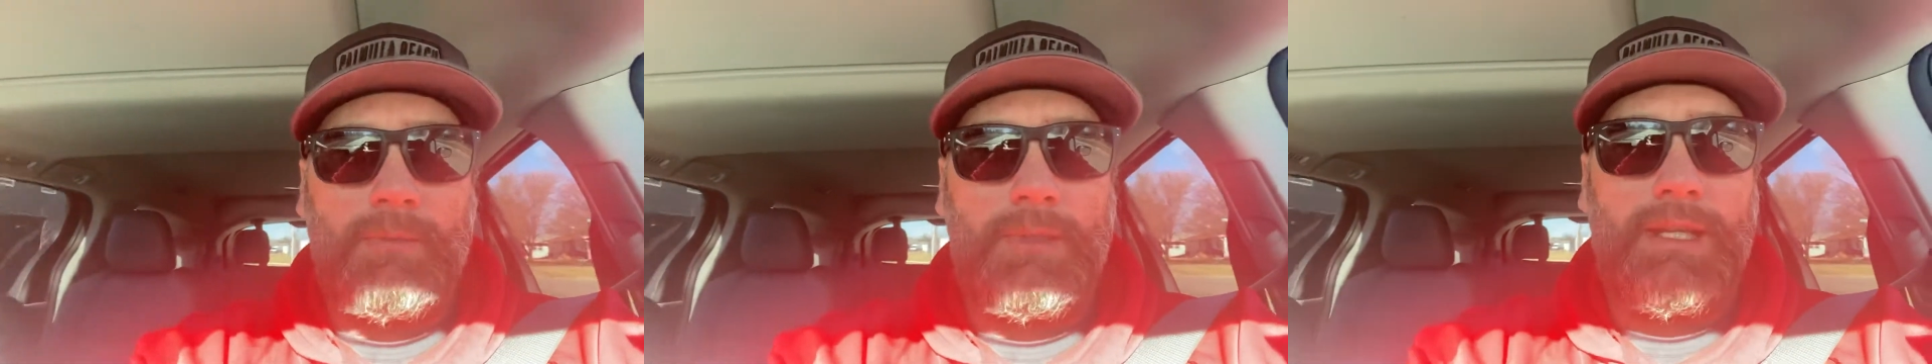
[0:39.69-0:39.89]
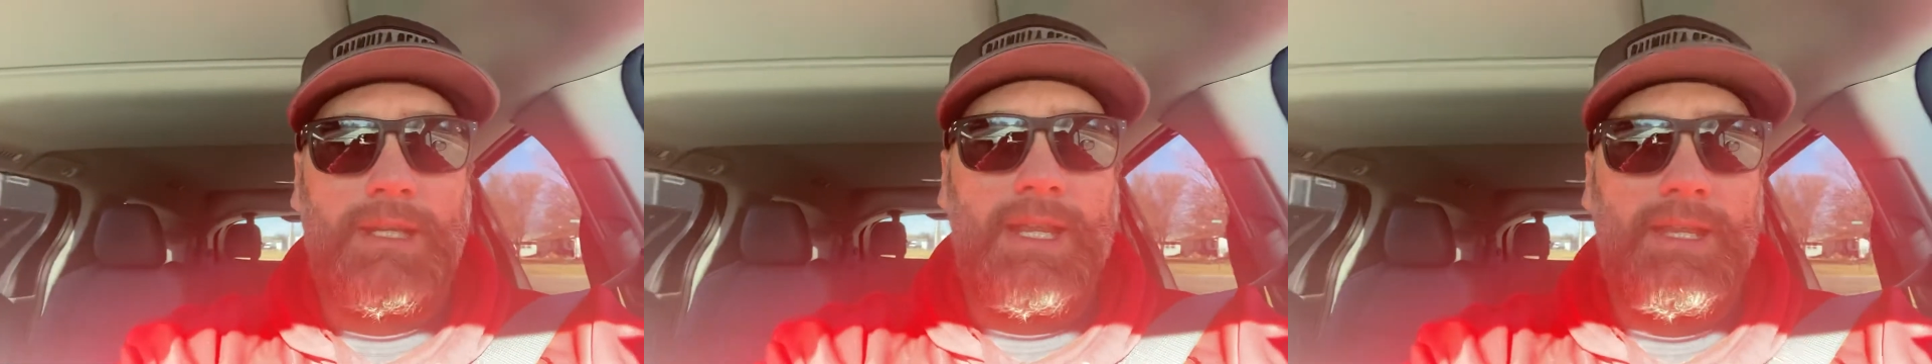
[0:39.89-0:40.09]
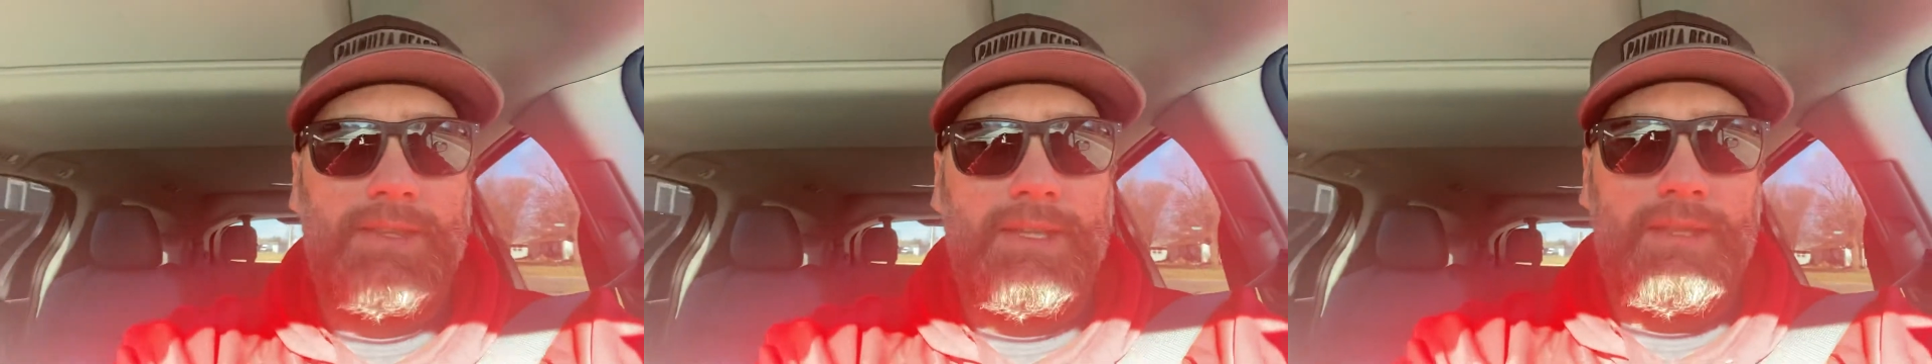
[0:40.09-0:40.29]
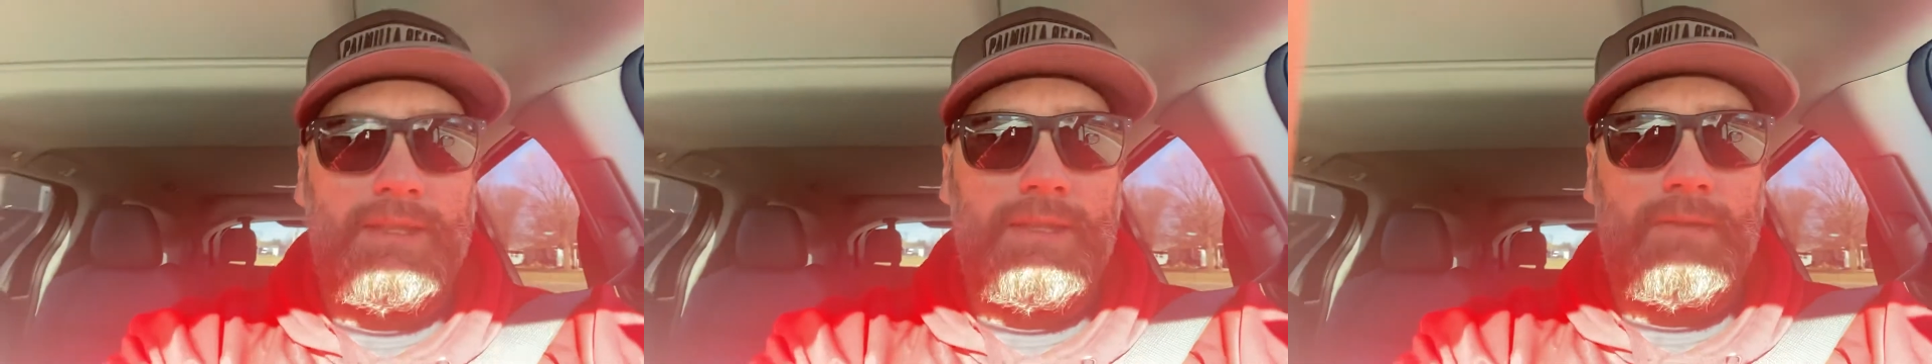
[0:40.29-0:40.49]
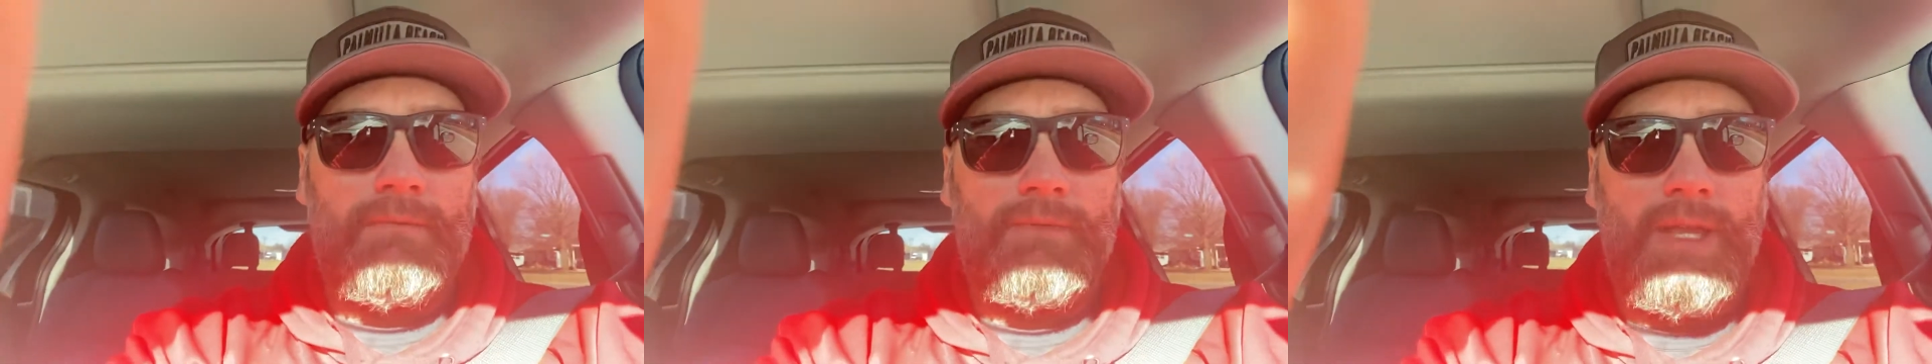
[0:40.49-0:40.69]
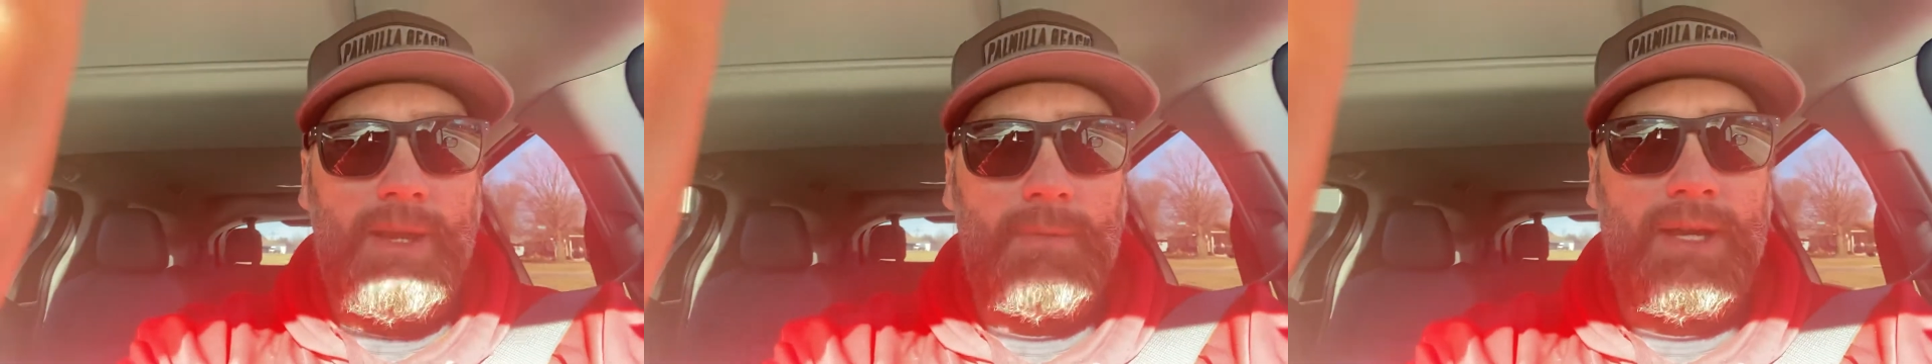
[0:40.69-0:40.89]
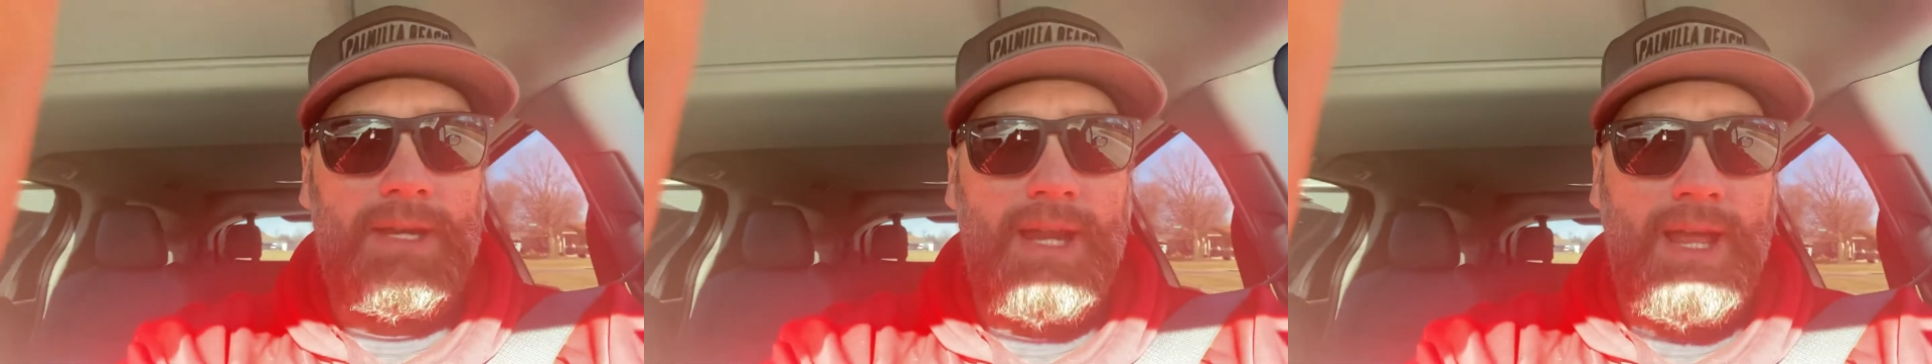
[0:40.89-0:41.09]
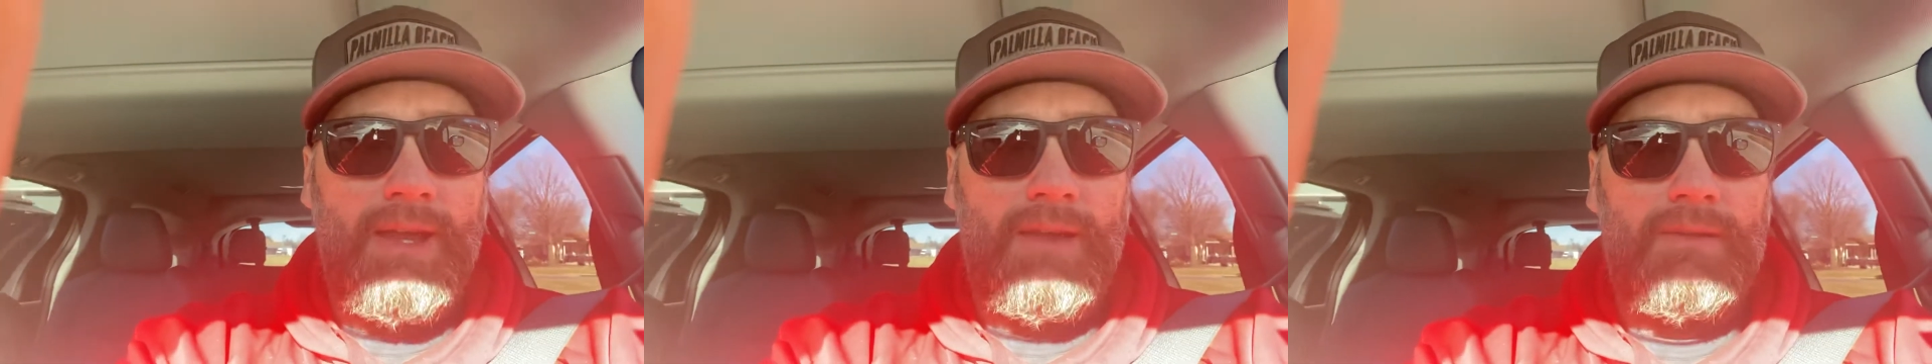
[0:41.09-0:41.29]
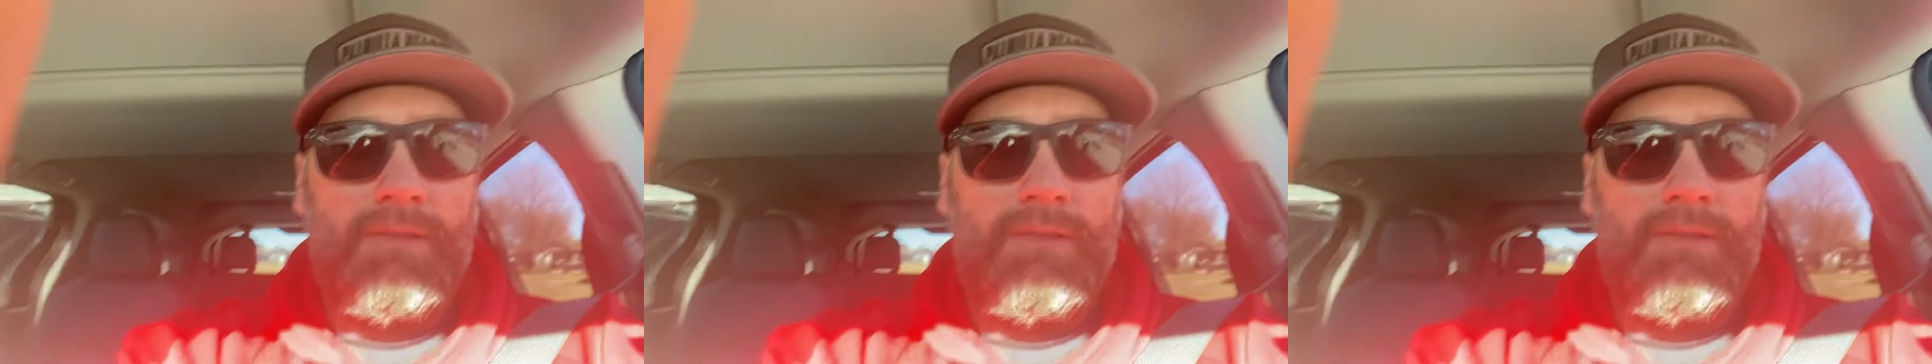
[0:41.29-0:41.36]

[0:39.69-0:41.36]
but I can't think of the name right now,